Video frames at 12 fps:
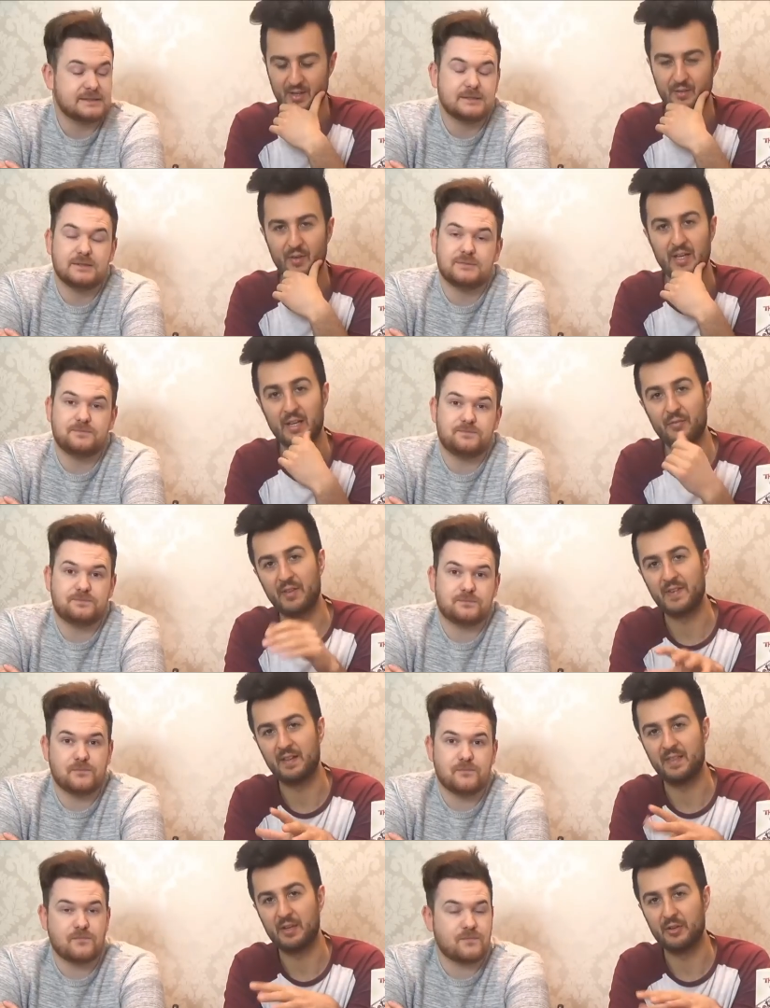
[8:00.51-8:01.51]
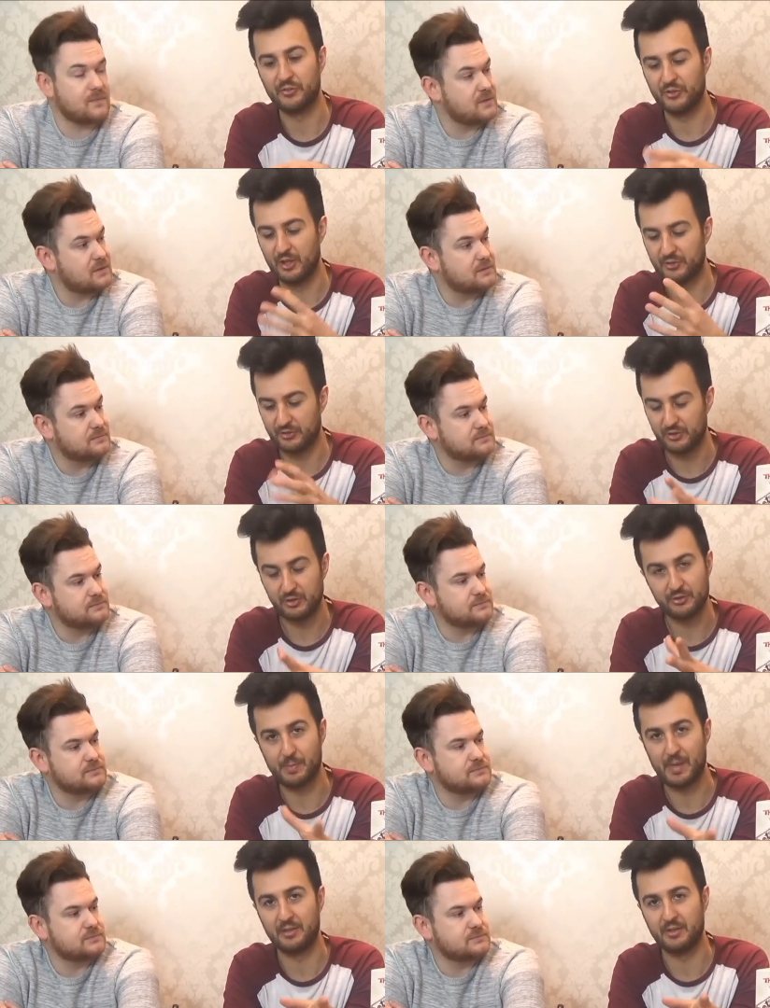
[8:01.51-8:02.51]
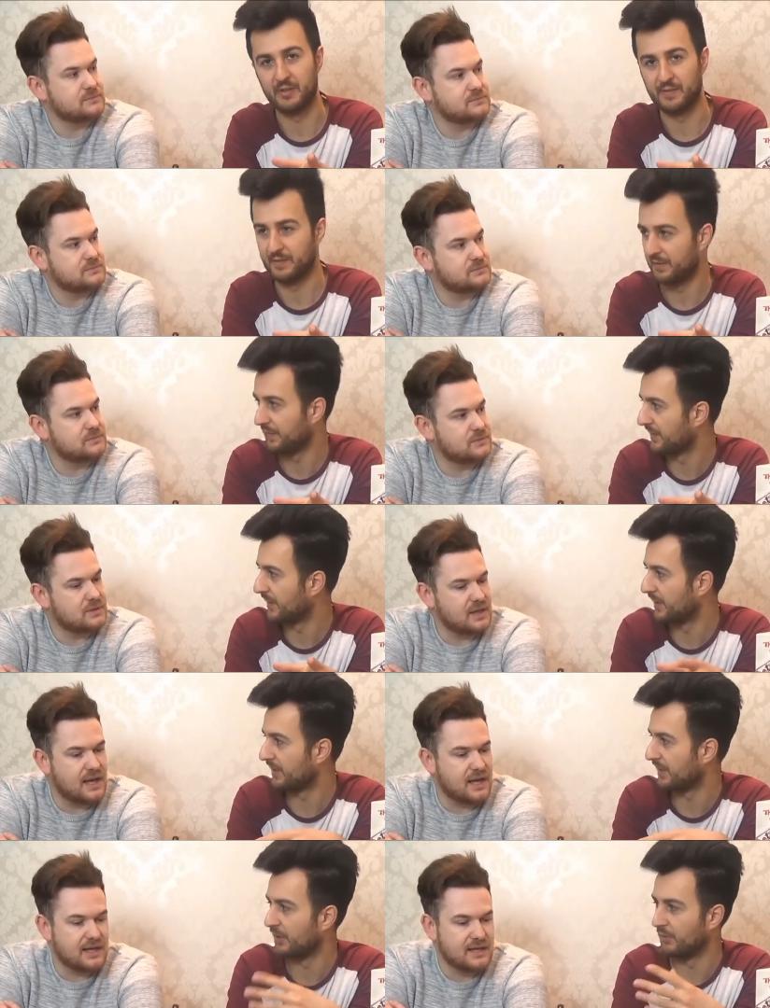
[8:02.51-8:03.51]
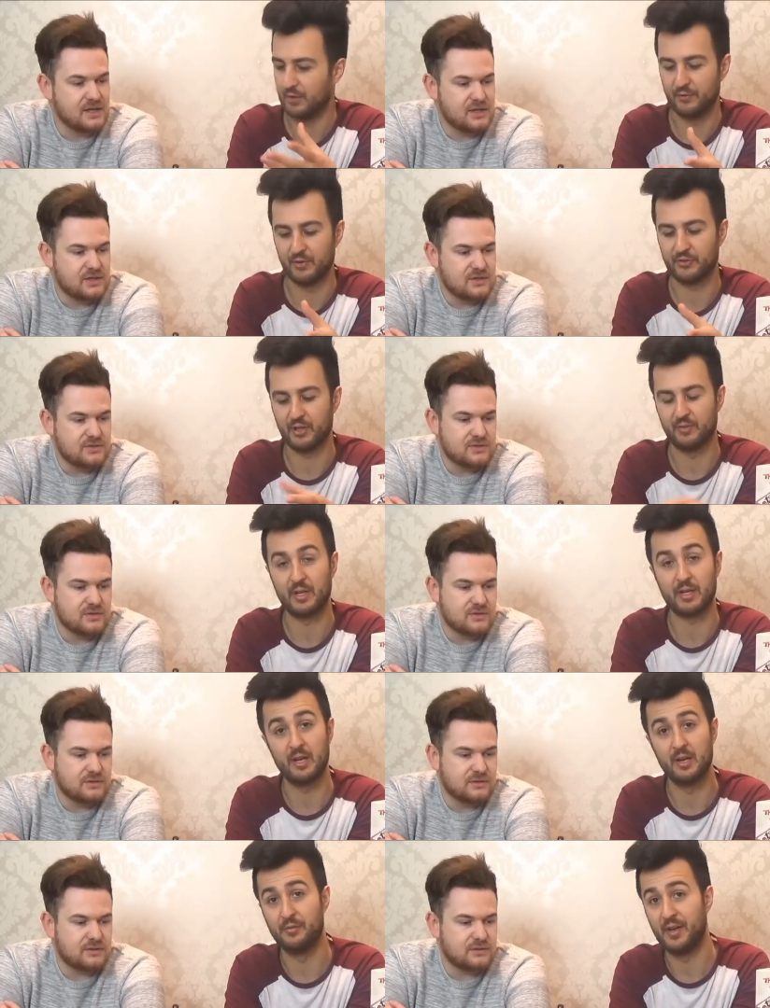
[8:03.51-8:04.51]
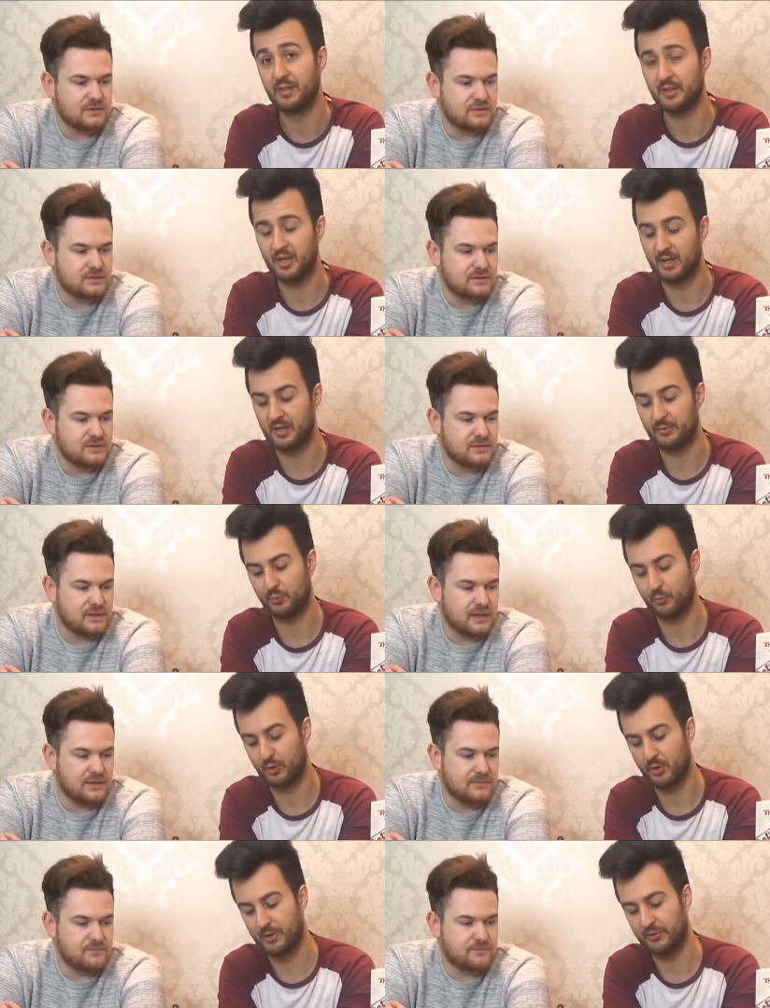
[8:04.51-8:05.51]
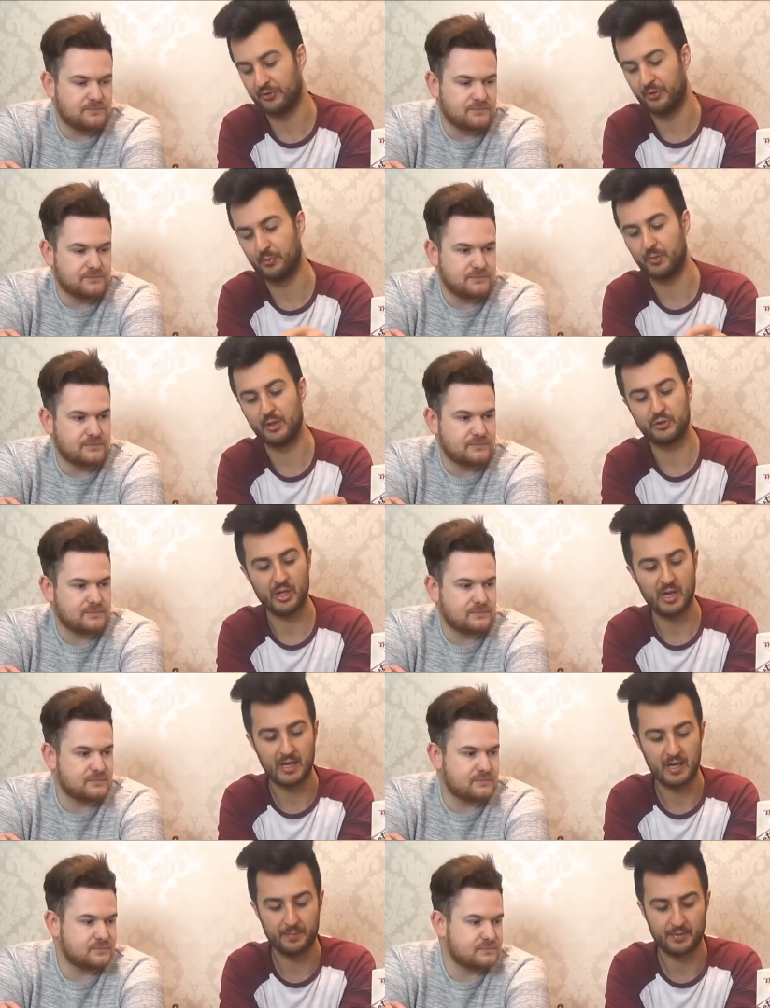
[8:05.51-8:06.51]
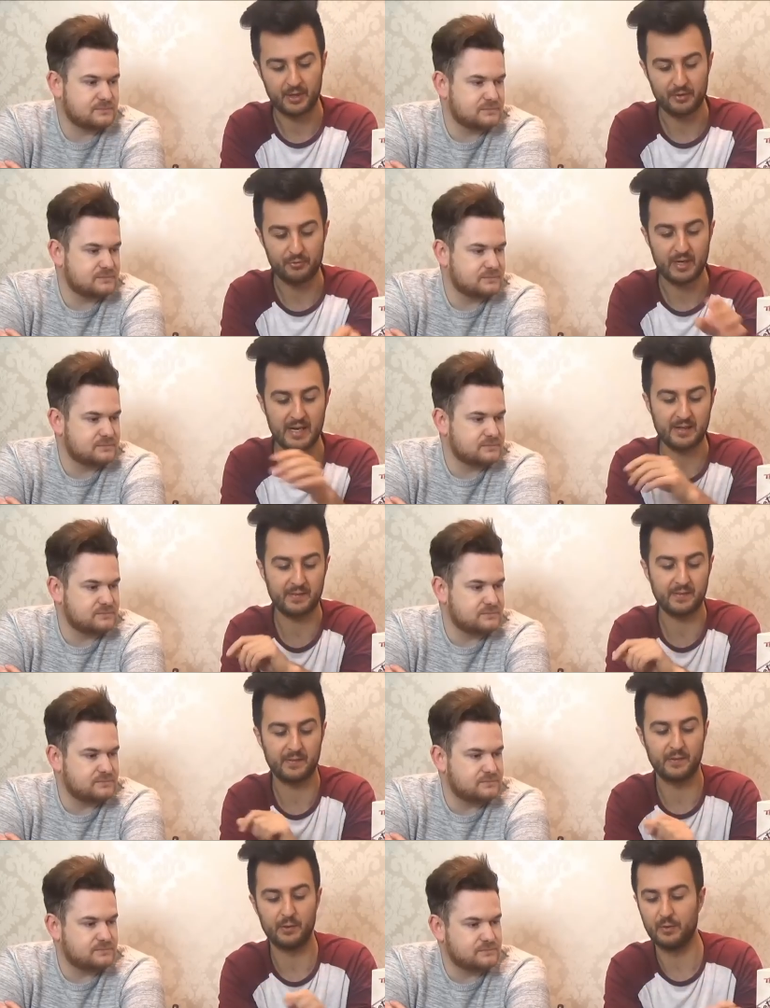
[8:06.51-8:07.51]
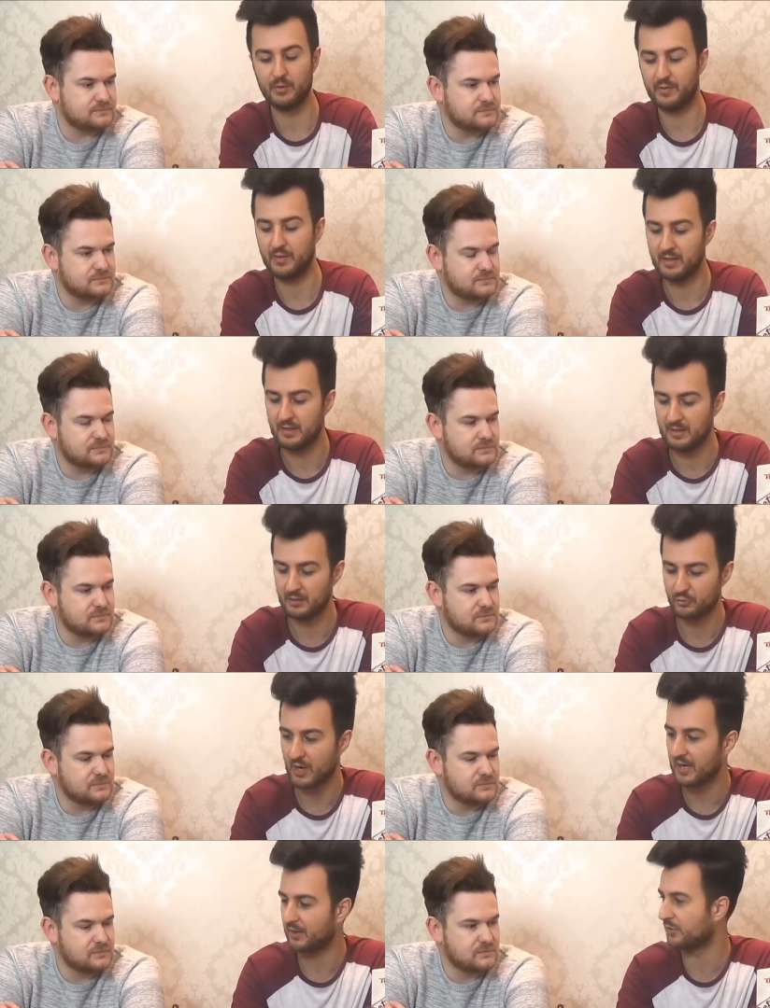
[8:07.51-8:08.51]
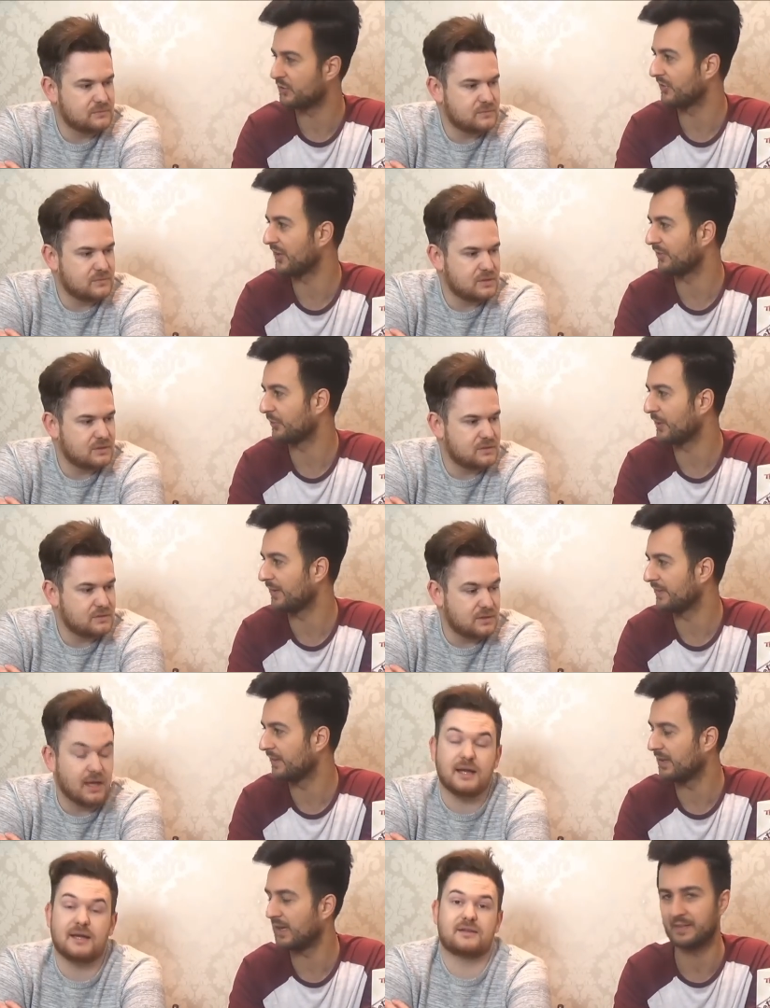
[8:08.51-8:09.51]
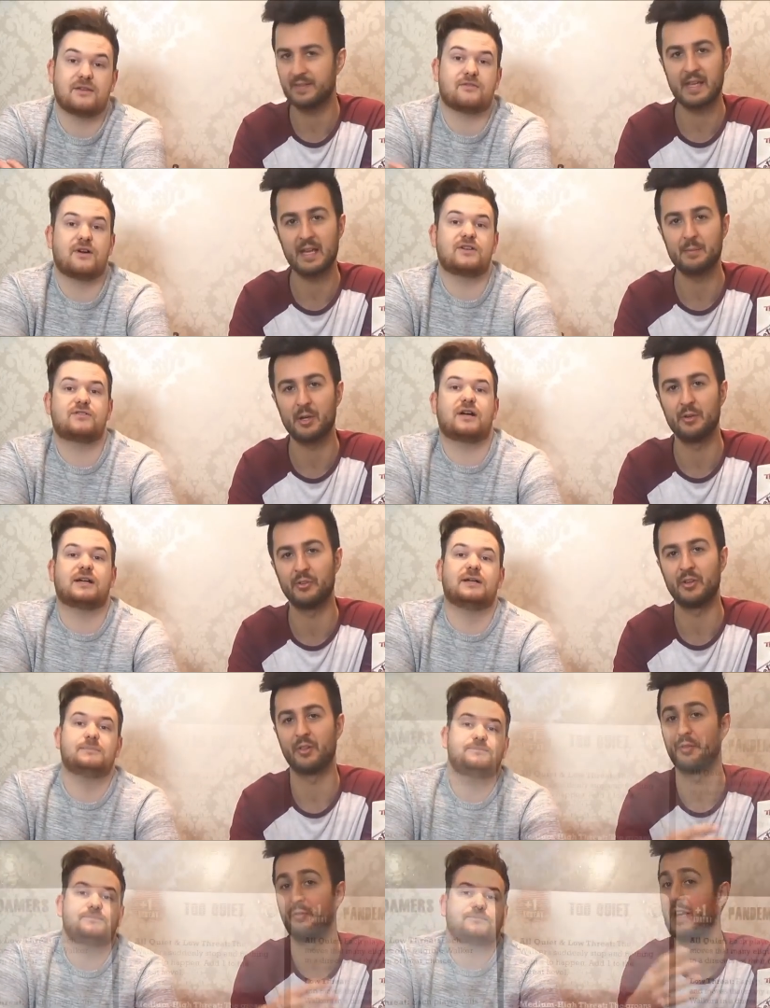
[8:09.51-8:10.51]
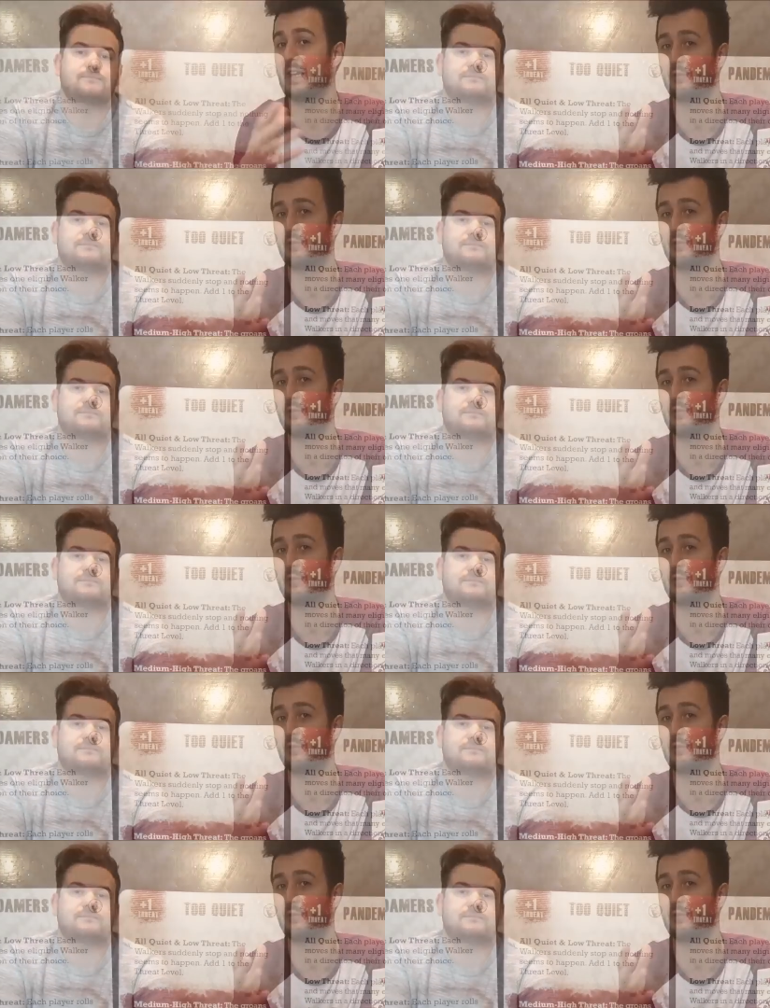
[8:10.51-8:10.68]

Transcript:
Speaker 1: kind of like if there's anything uncertain, use the black dice to decide yeah. it, or if it's kind of like an event card, which we'll come on to, which um, kind of react to the tracker, as you said. So as the yeah, as the, game goes on, the threat